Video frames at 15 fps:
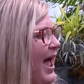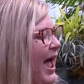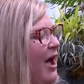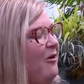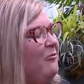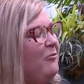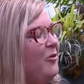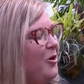
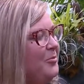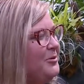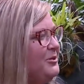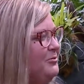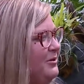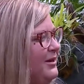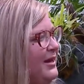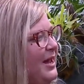how warm
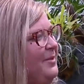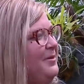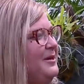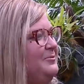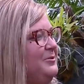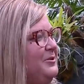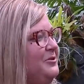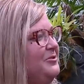she would get
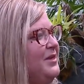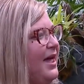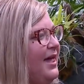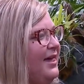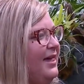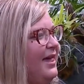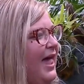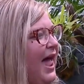because we knew that